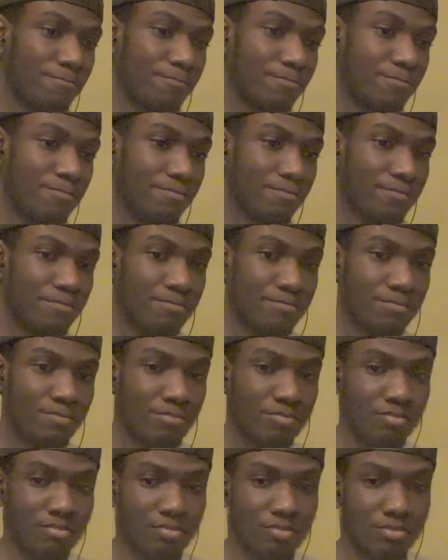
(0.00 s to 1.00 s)

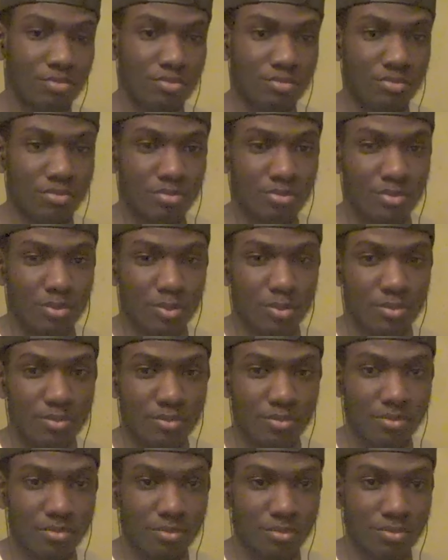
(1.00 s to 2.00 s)

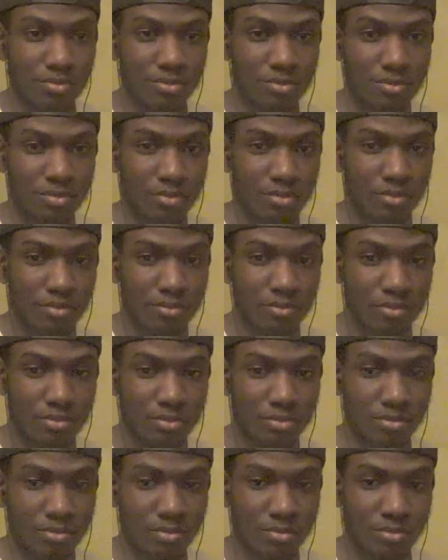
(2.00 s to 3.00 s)

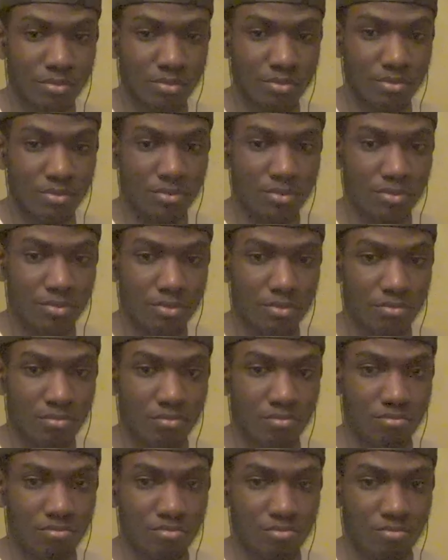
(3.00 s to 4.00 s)

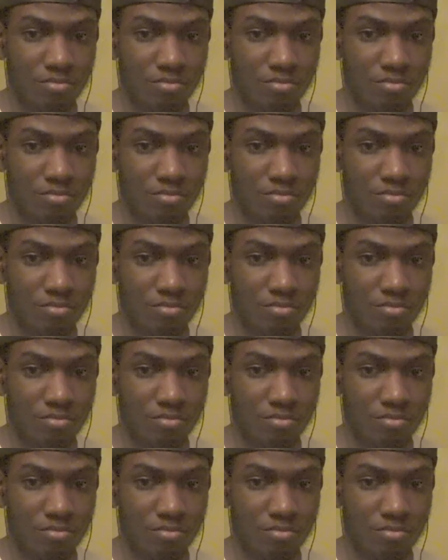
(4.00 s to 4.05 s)
Nobody speaks.